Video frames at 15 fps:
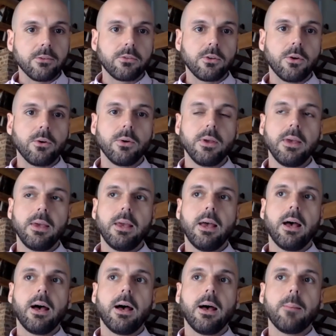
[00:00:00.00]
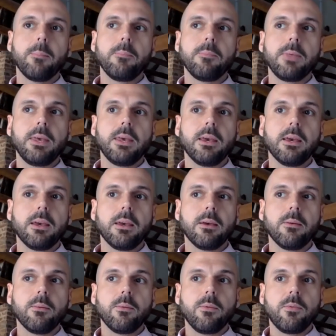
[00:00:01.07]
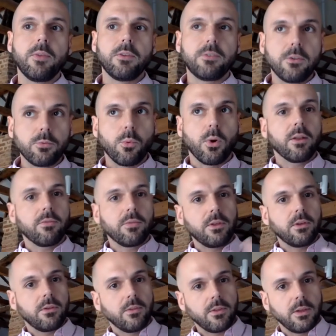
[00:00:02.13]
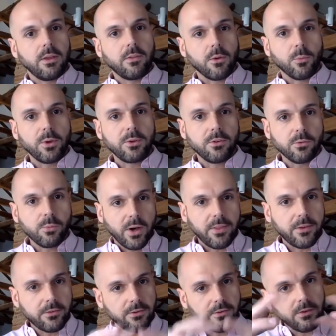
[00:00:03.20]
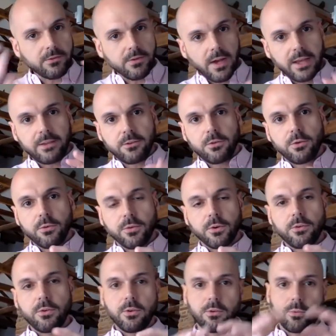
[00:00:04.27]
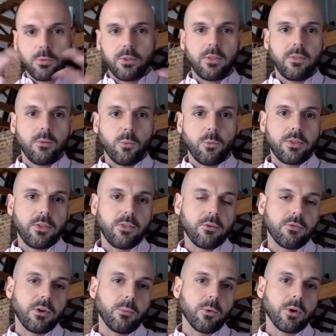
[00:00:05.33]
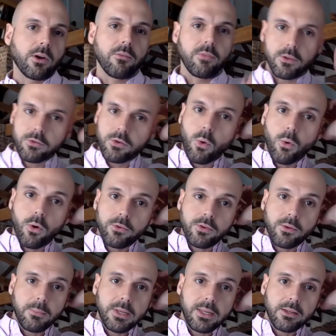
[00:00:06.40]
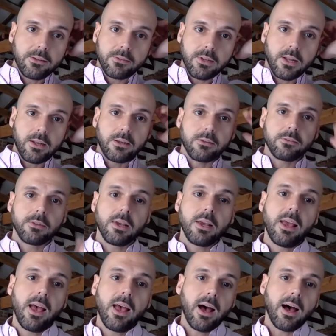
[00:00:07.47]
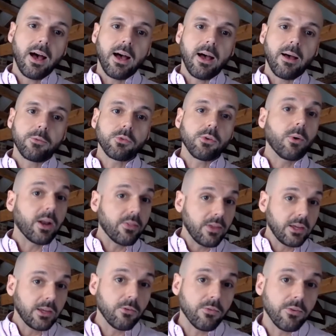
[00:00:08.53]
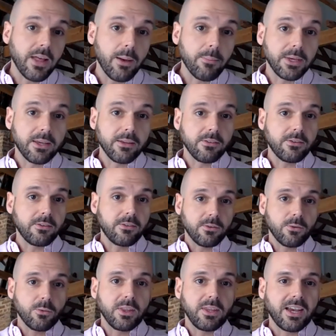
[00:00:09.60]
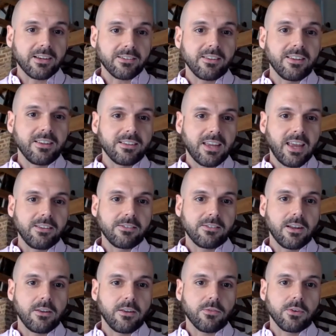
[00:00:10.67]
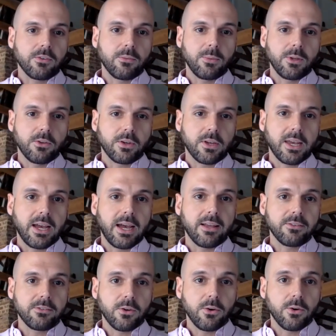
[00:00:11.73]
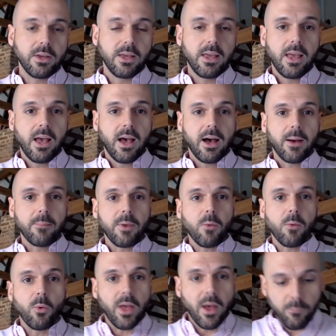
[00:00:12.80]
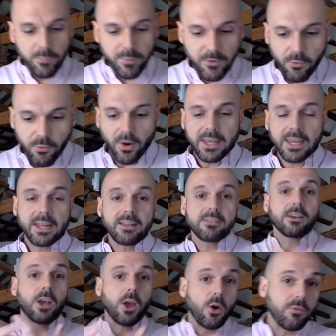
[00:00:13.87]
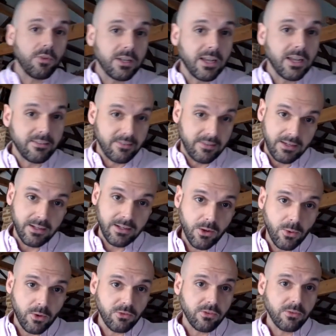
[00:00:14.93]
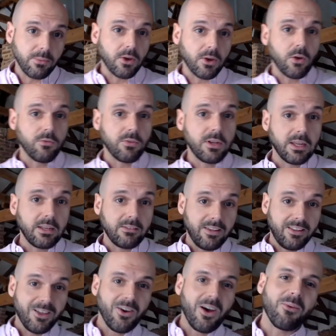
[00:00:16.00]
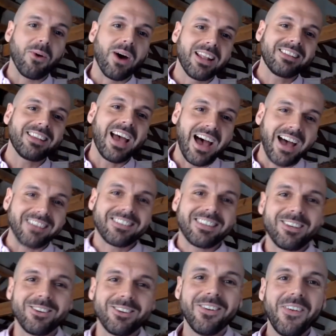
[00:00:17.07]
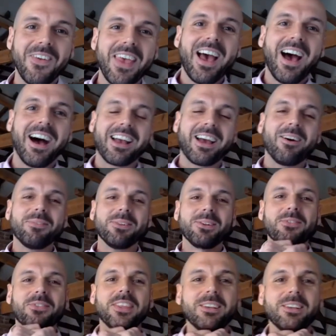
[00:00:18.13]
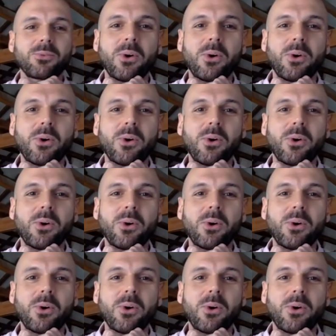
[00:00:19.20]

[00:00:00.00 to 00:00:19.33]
So this is one of the reasons why this is assigned too for students within the framework of this course in media studies. So I want to thank you for that, because this is a really excellent case study for us to be looking at. So before I get into COVID-19 and questions about COVID-19, I wanted to ask you a couple of things.